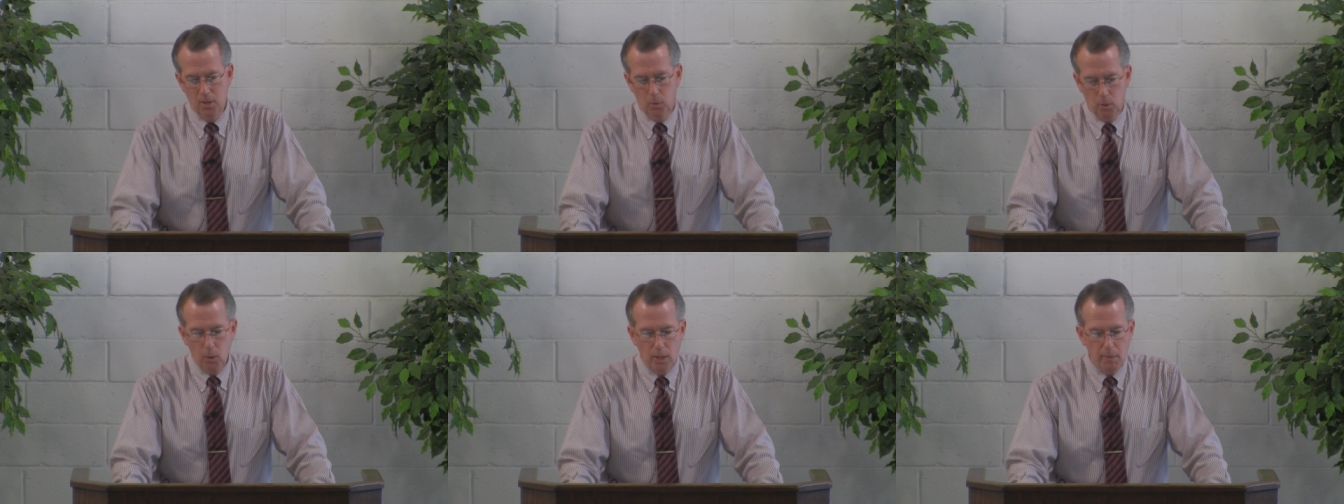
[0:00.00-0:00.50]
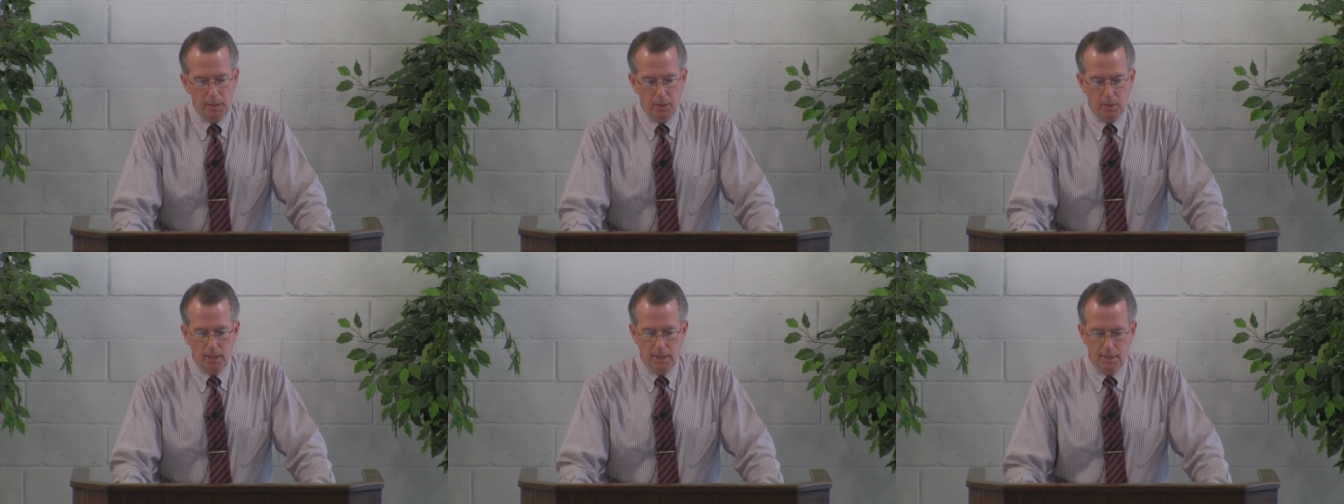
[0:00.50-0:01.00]
We're going to be
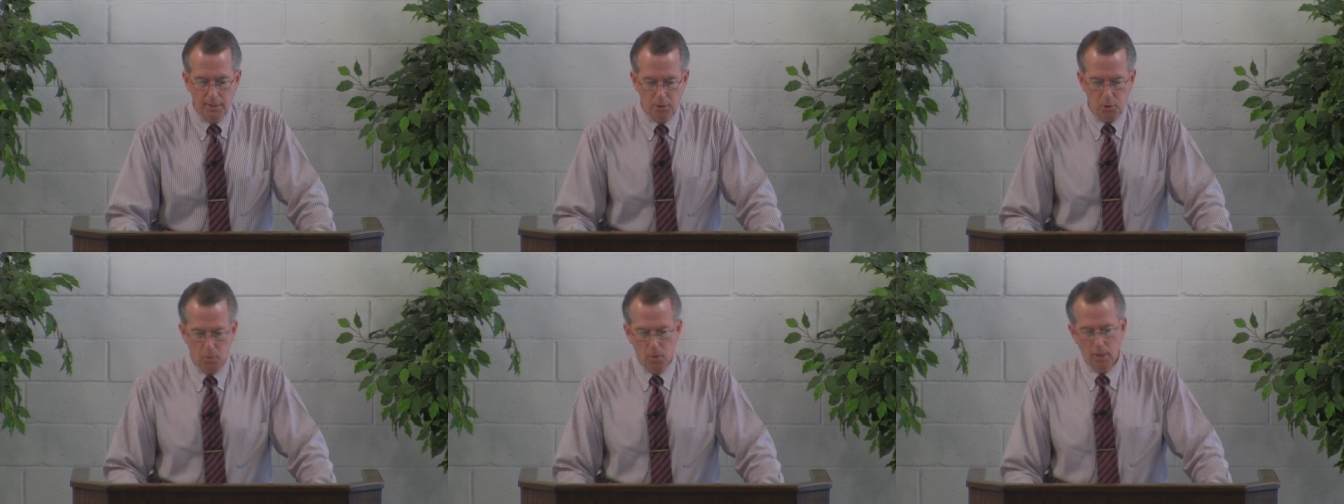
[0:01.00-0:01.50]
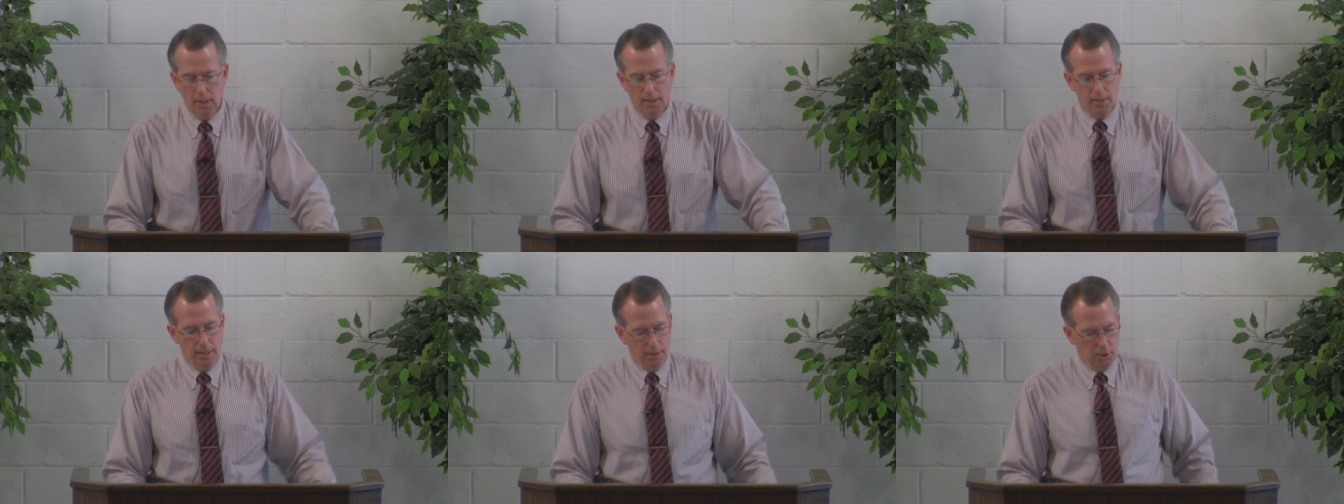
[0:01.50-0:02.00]
looking this
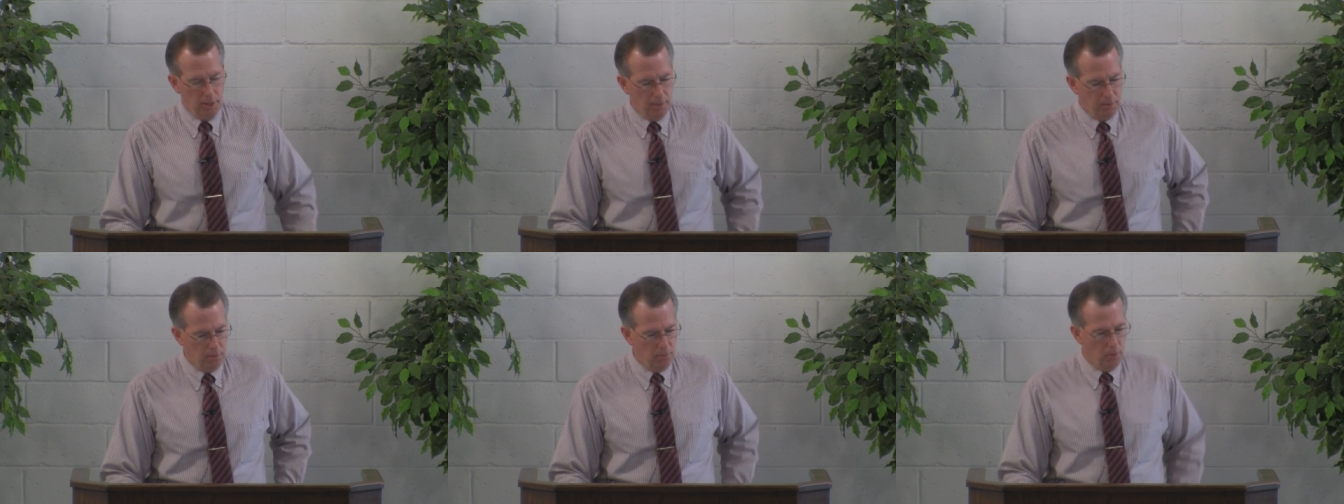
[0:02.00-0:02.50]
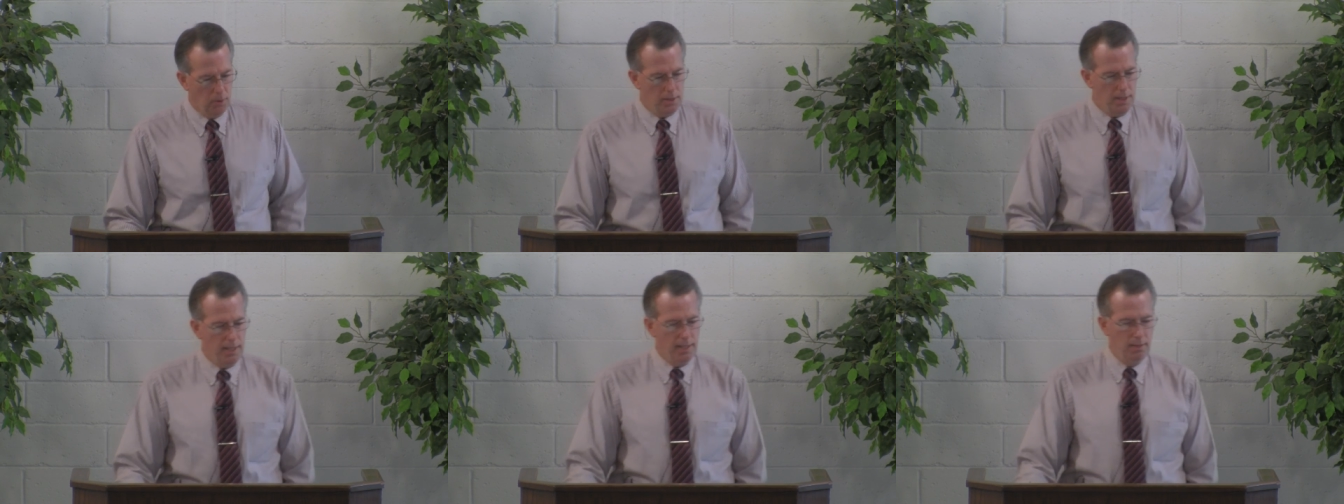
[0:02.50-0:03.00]
morning at chapter
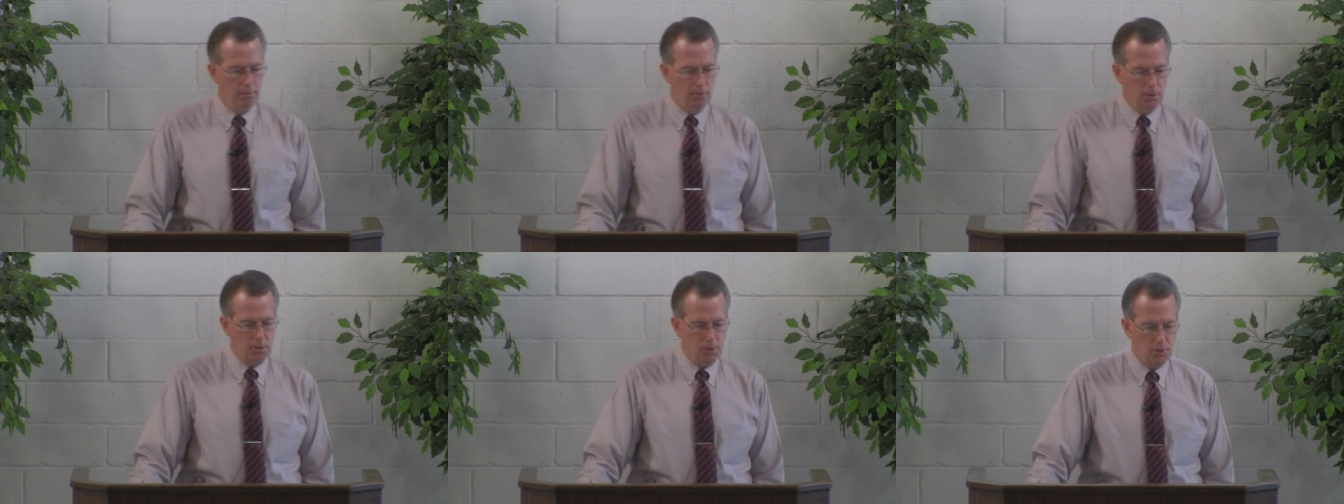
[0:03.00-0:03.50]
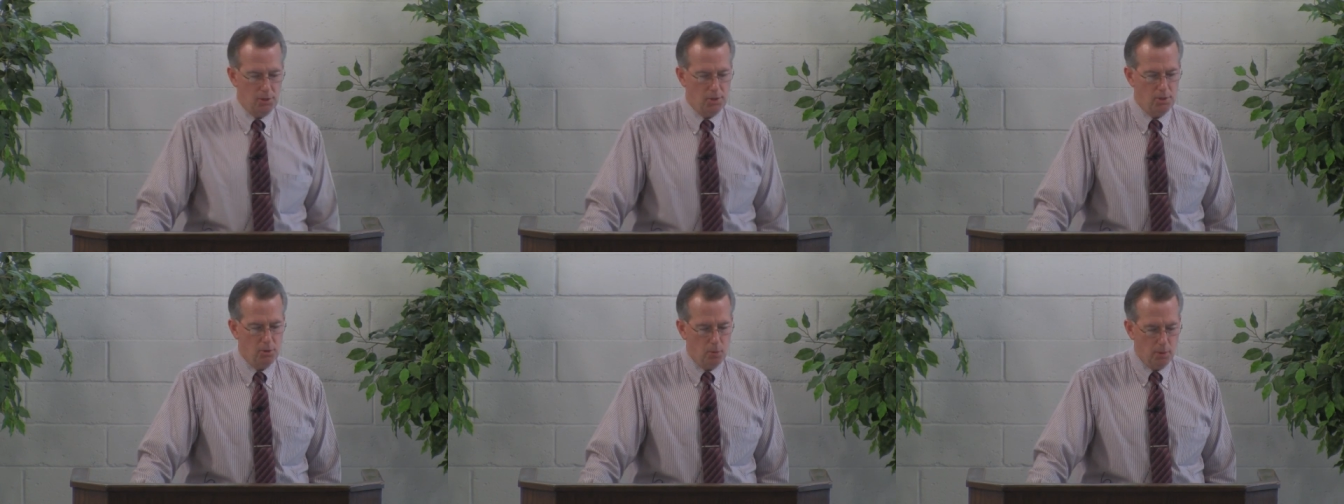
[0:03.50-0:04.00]
14,
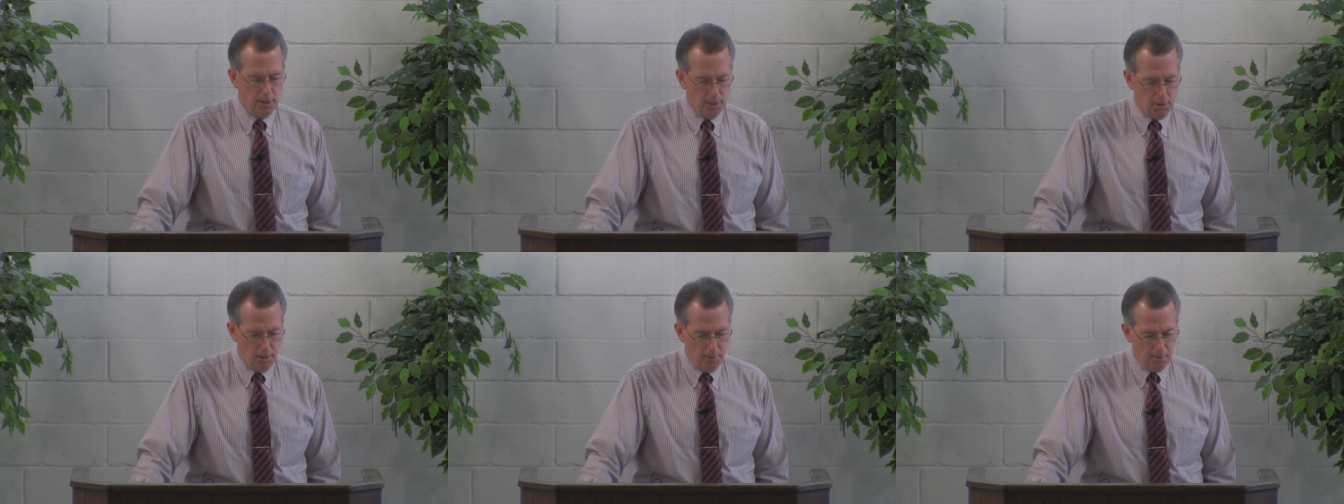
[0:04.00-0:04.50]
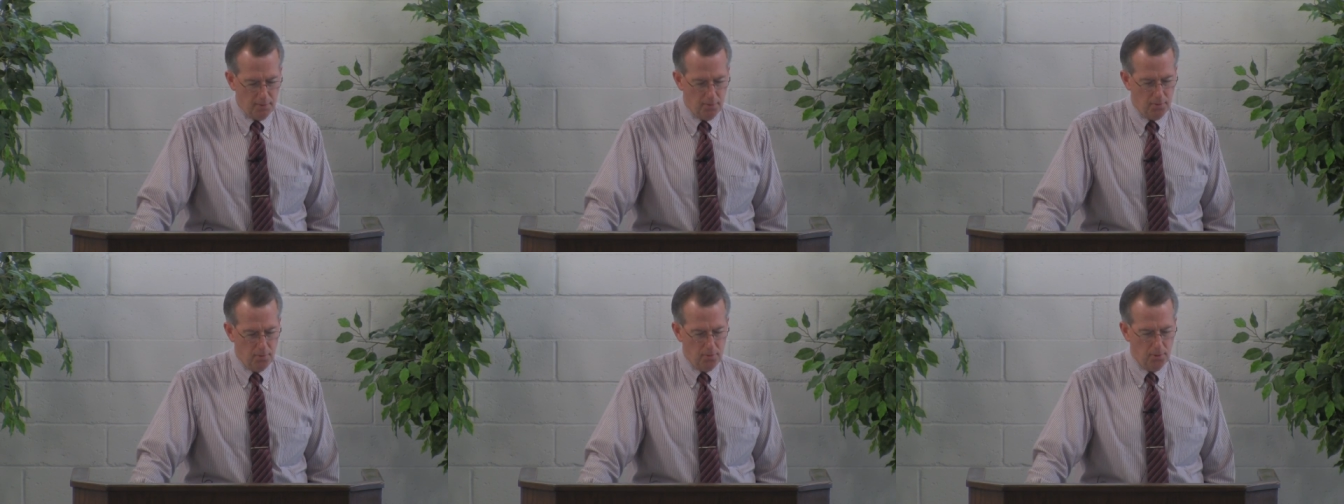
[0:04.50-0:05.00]
verses 27
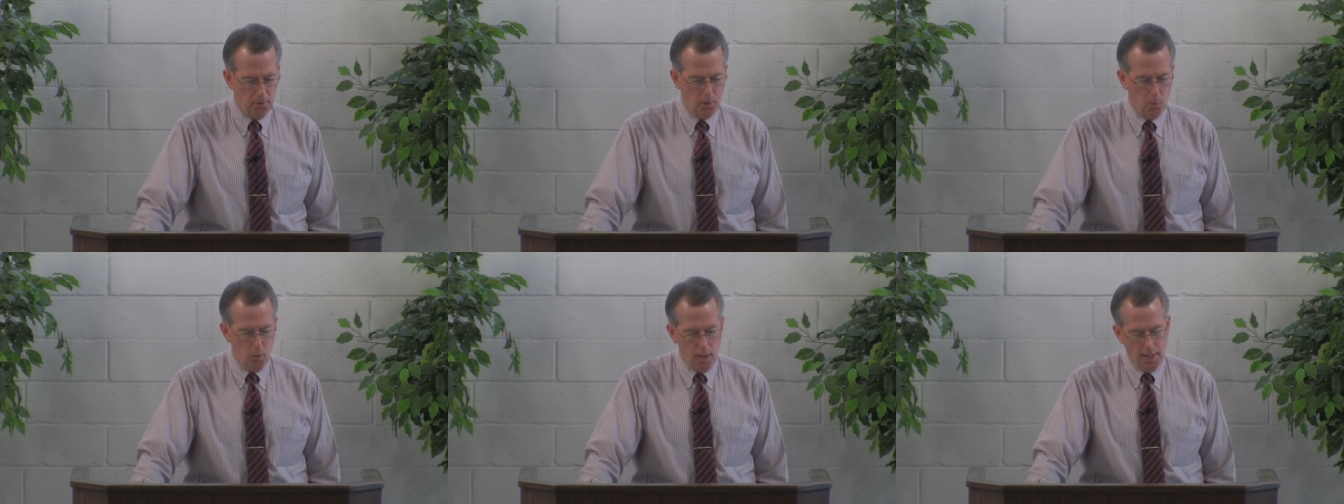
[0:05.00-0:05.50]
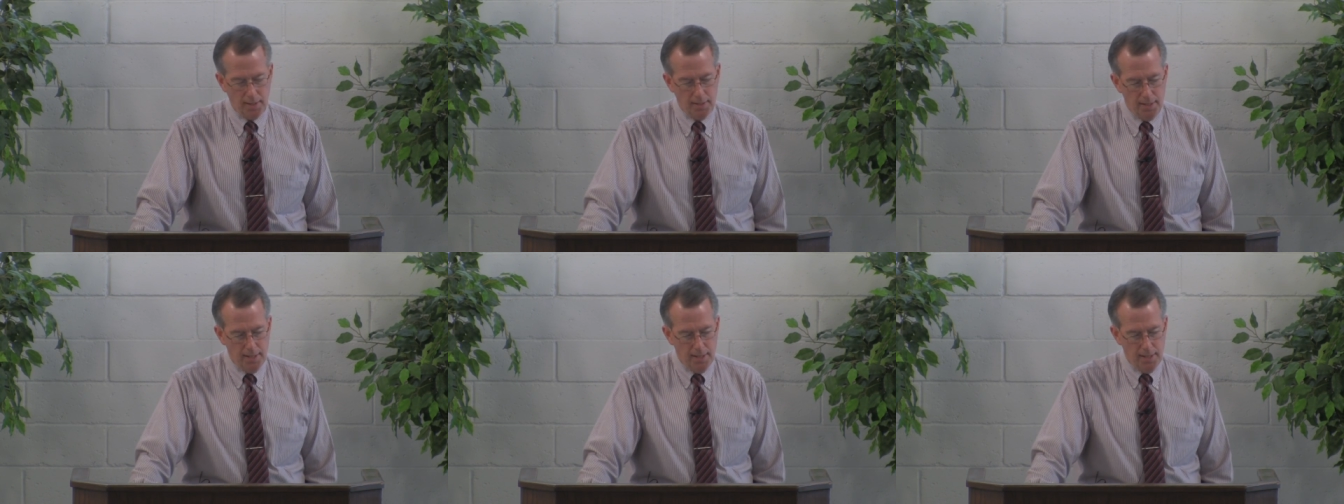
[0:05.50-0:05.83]
through 31,